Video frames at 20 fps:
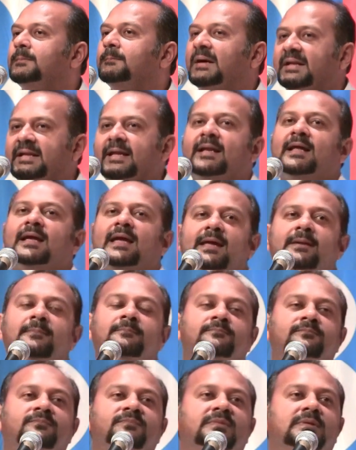But then
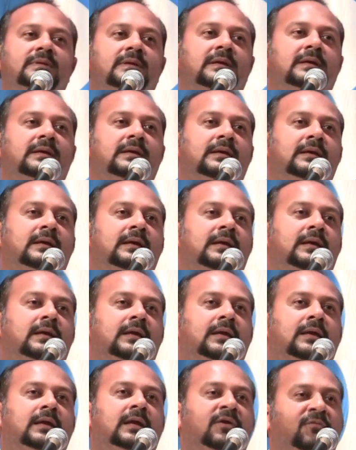again,
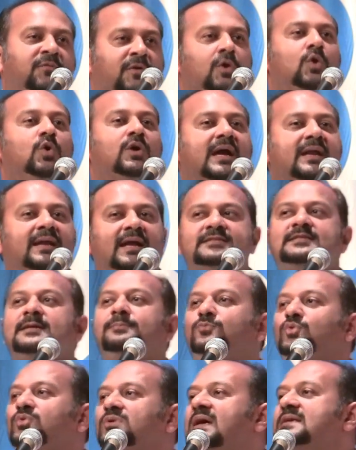if you look at
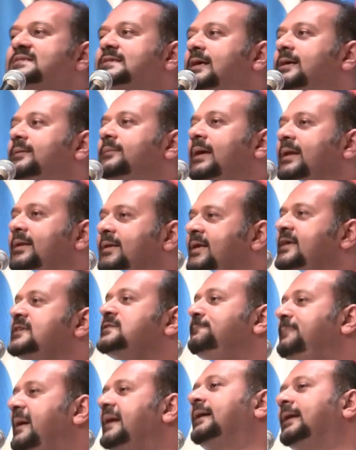Najib Razak and
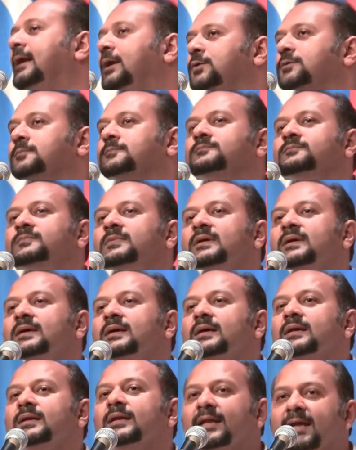his background,
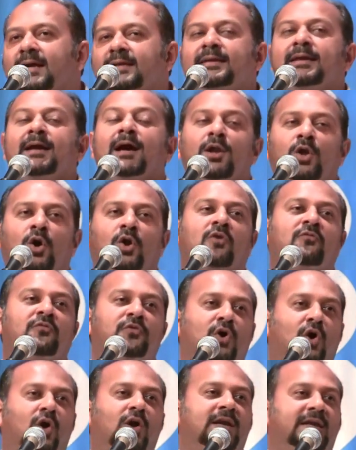then I think a lot
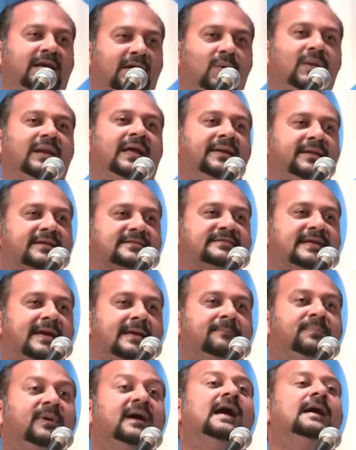of you all here will
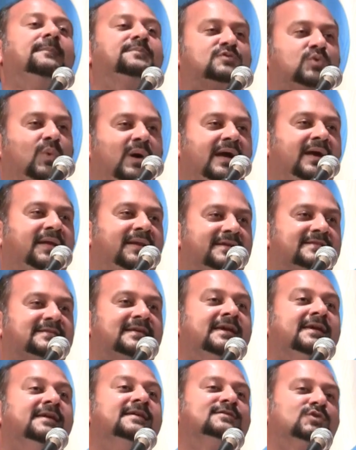understand perhaps why
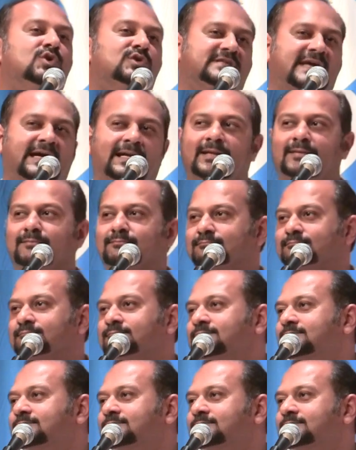he is so silent.